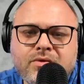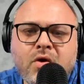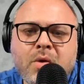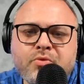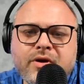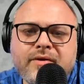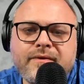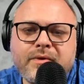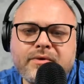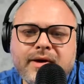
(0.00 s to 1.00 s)
I'm reading
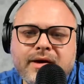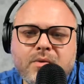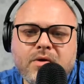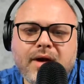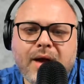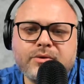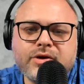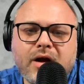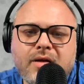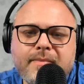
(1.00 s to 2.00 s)
Phone Tech at work. I was
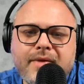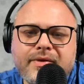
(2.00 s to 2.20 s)
all about the